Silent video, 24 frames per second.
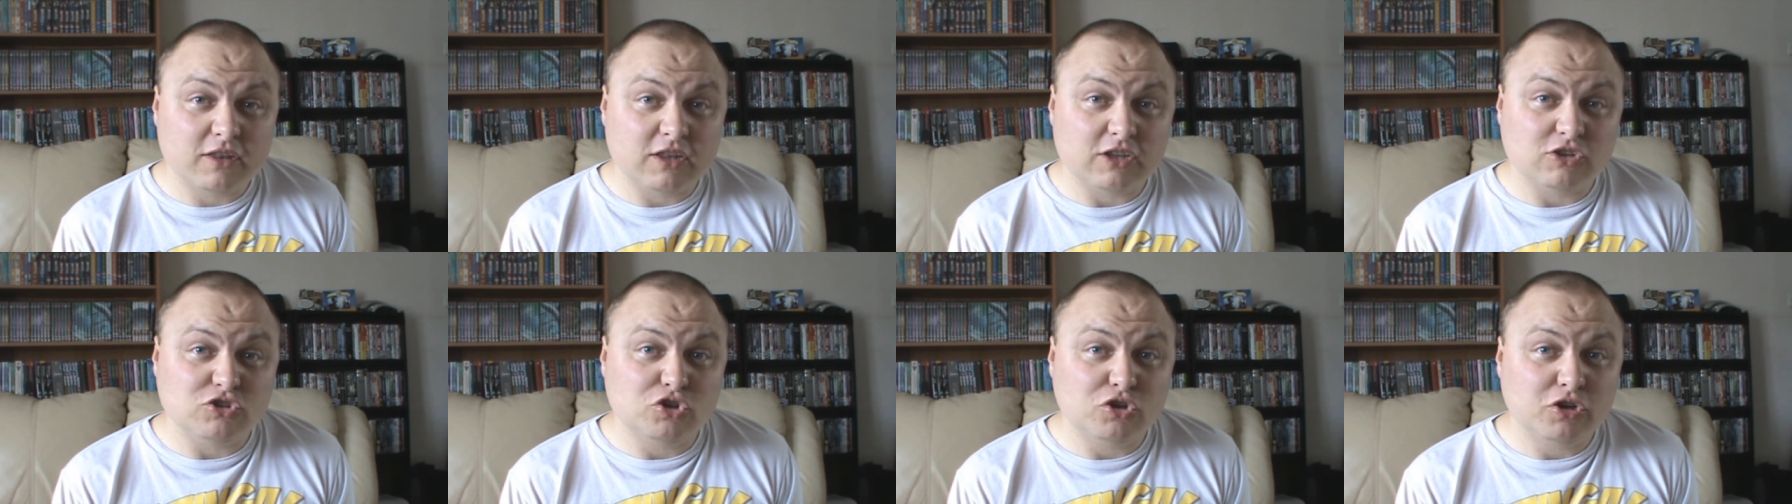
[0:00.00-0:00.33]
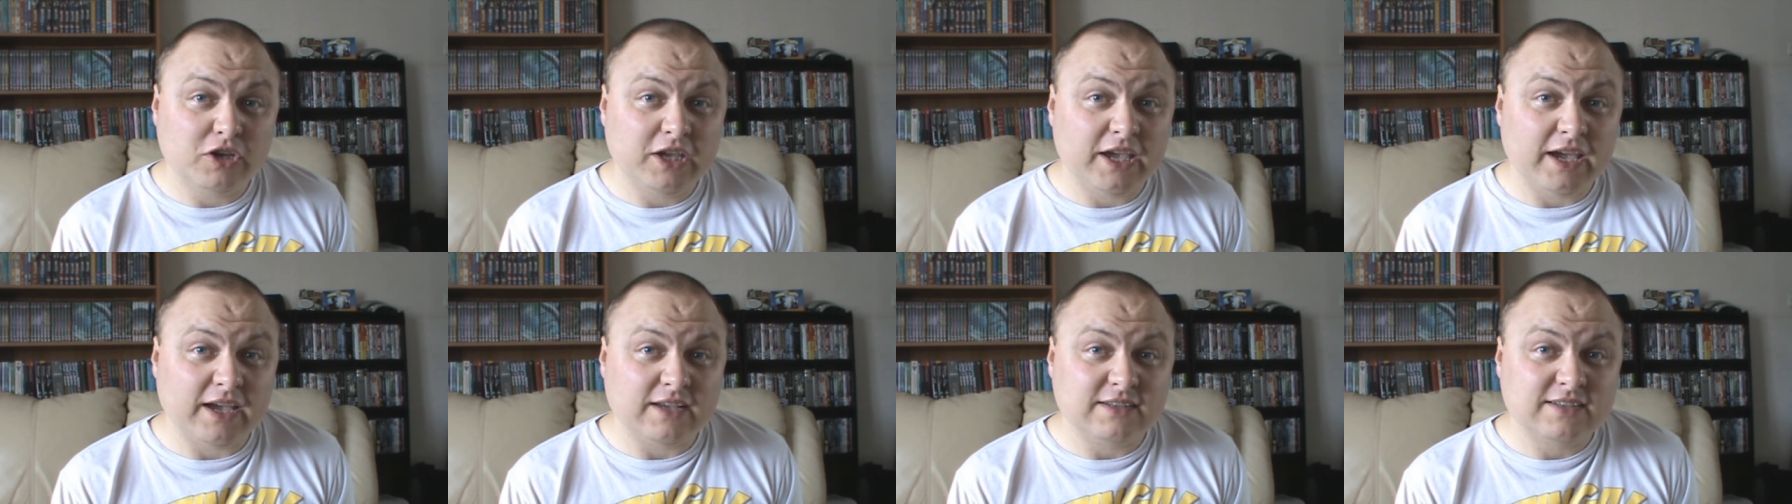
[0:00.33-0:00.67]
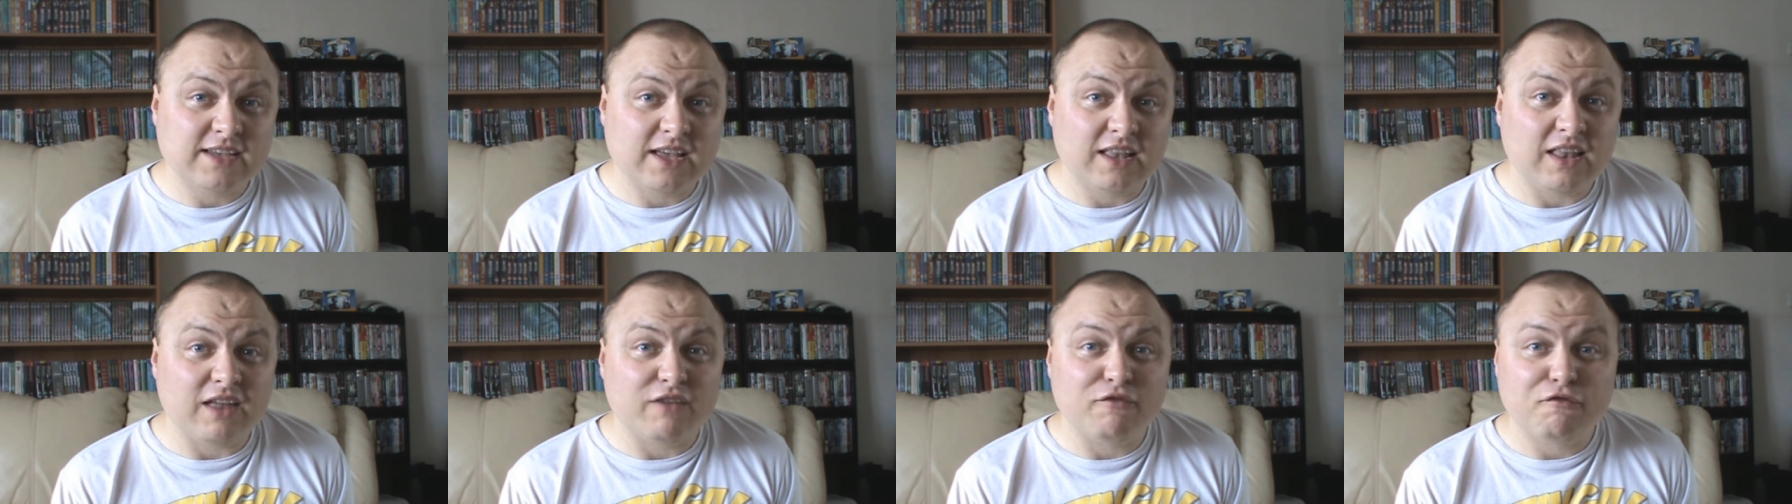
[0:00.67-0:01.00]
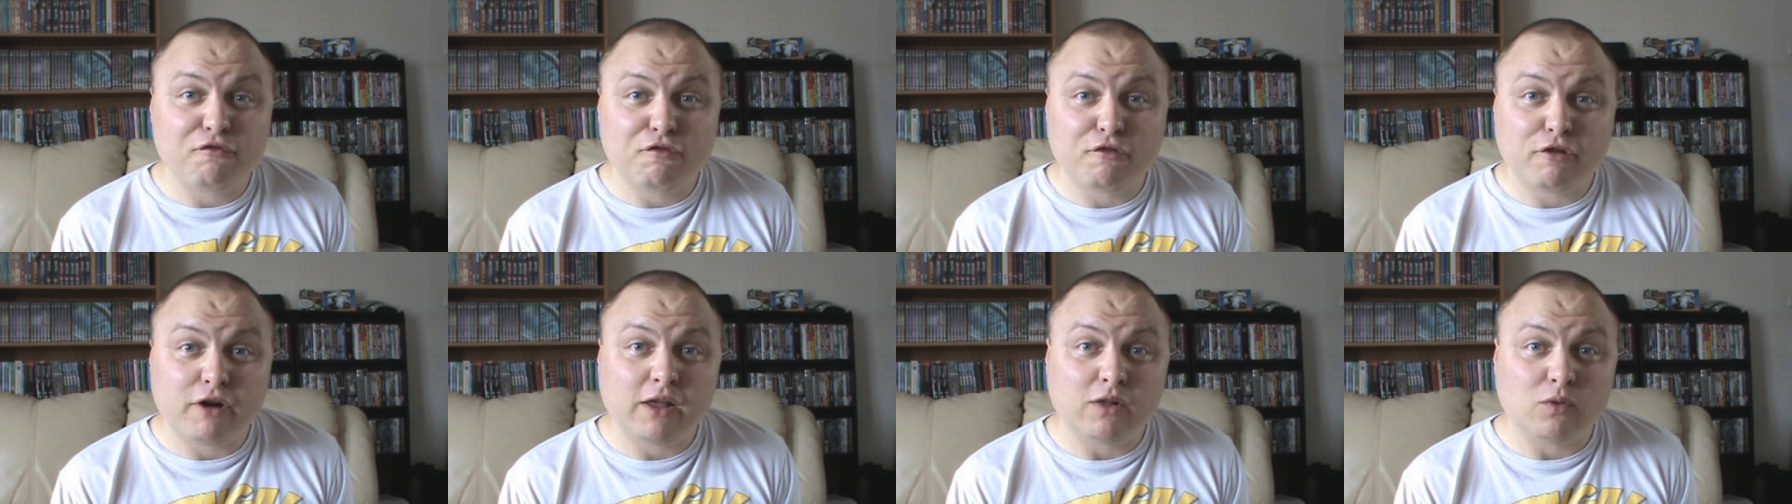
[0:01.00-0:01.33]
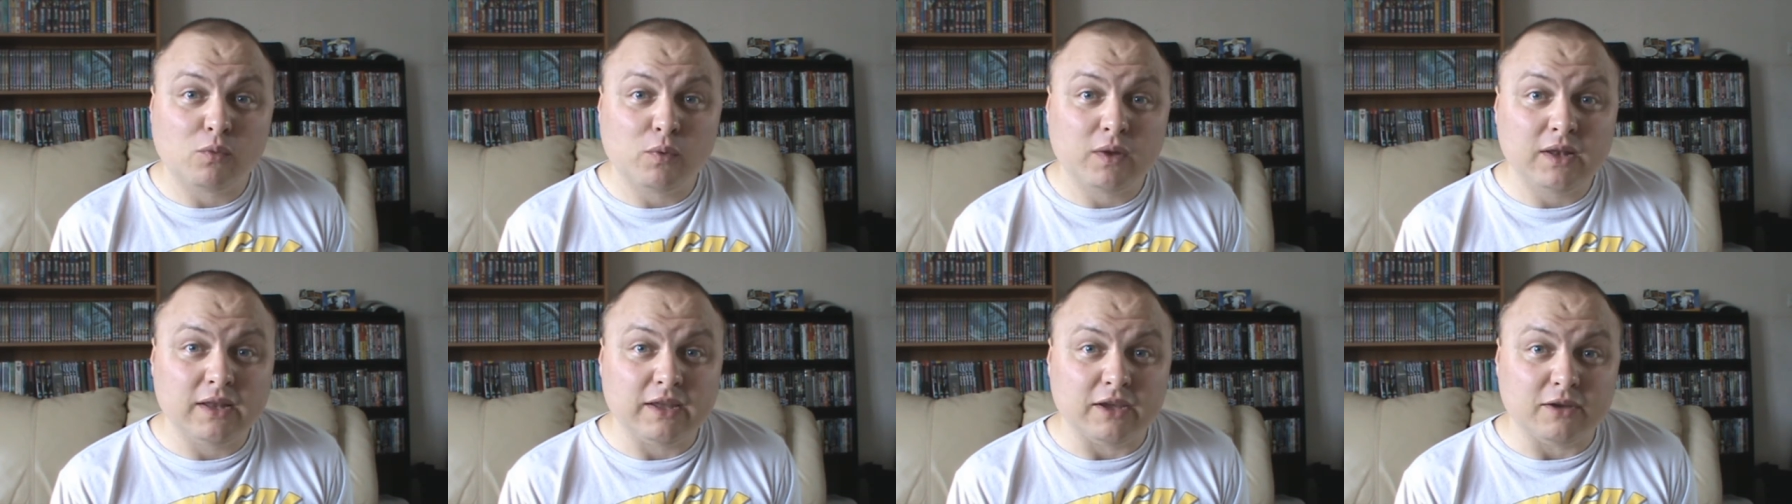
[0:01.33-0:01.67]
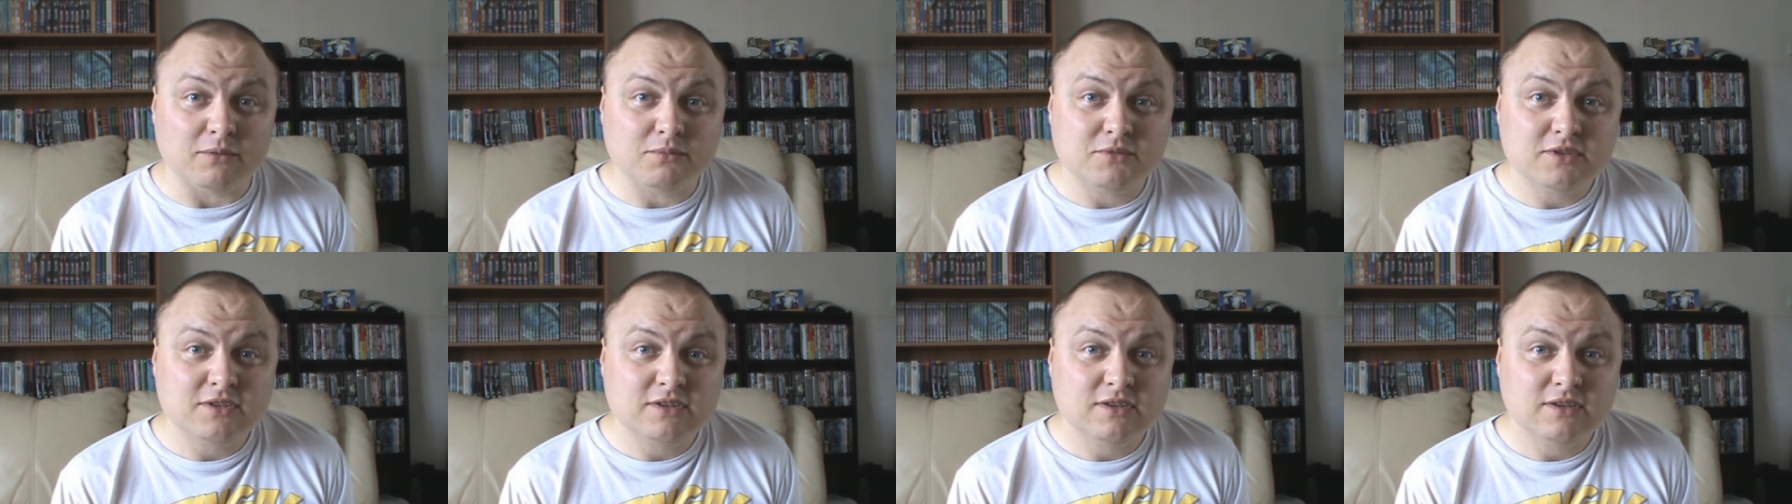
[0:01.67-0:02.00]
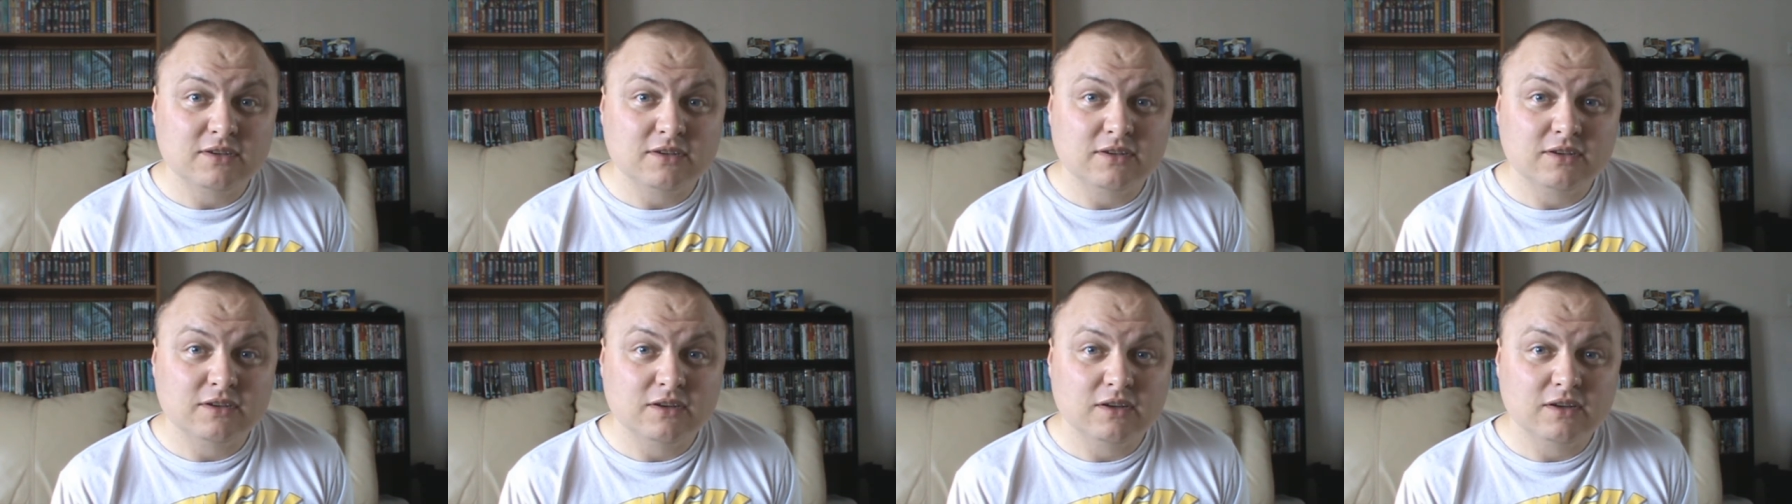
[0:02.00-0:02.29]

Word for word: than Junkie XL and Pharrell Williams.